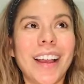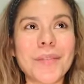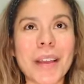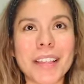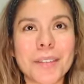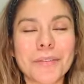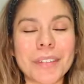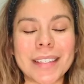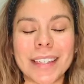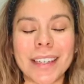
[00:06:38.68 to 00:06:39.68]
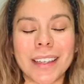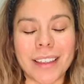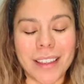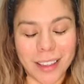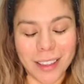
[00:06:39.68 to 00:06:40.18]
My husband was sitting
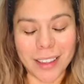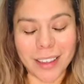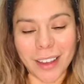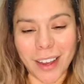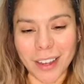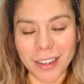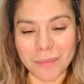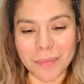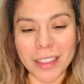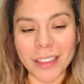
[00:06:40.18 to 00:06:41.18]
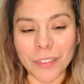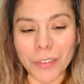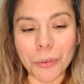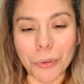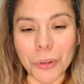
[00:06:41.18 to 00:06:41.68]
um, in the
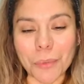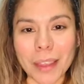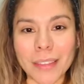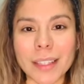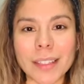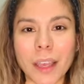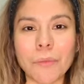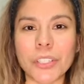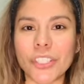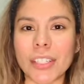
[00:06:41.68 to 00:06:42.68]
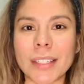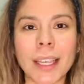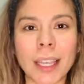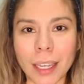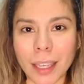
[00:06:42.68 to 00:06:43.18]
living room and the sun was just
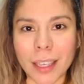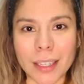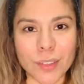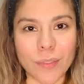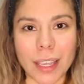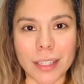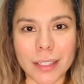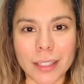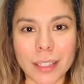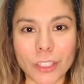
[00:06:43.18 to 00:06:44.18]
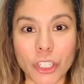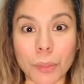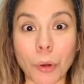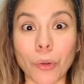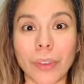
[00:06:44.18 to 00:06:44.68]
hitting his face
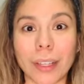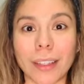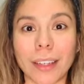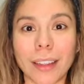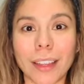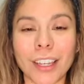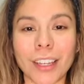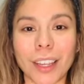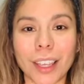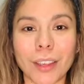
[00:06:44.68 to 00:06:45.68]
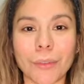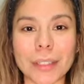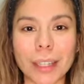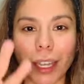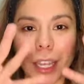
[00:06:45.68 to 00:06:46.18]
just perfectly. And he
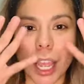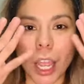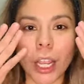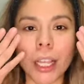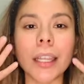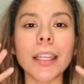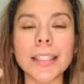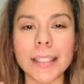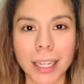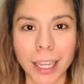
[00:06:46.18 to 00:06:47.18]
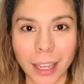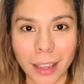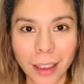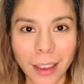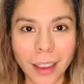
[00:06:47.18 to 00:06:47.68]
was like glistening
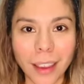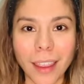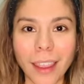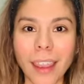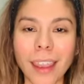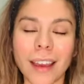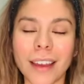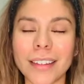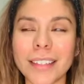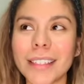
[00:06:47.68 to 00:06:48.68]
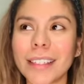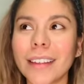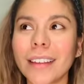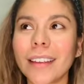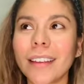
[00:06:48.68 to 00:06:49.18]
and
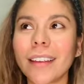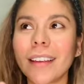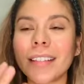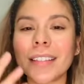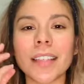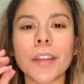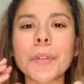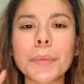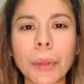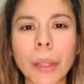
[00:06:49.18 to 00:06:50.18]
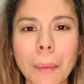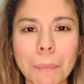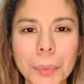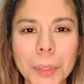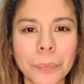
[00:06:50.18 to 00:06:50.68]
his skin was plump